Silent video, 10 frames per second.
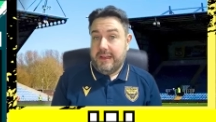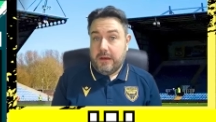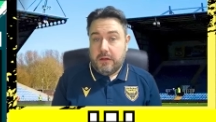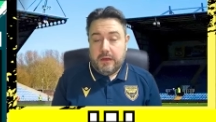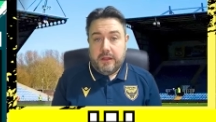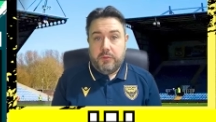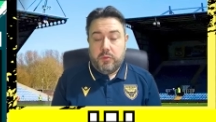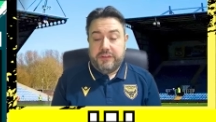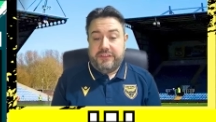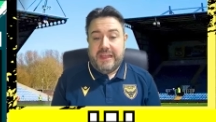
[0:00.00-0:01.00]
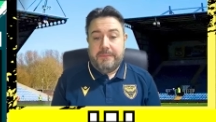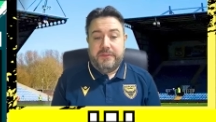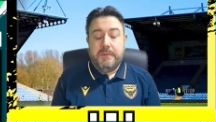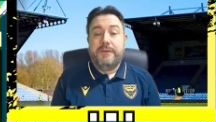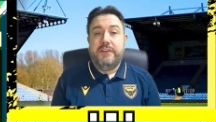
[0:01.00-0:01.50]
a lot like what Sam
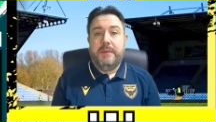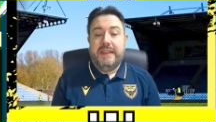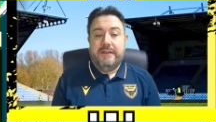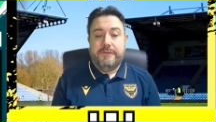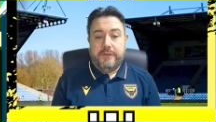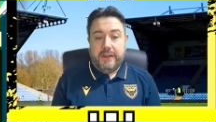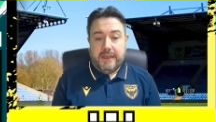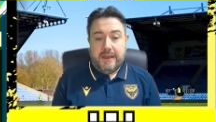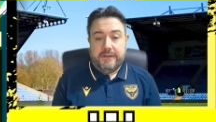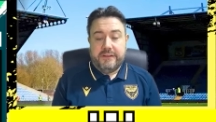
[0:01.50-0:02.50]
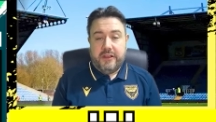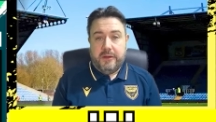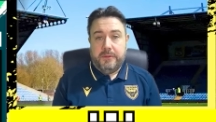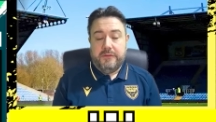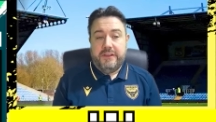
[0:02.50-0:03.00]
Smith has been for the last
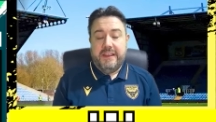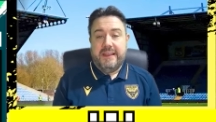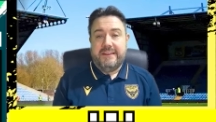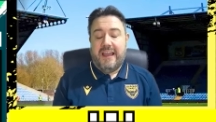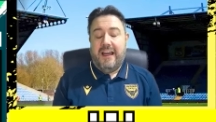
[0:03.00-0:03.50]
couple of years.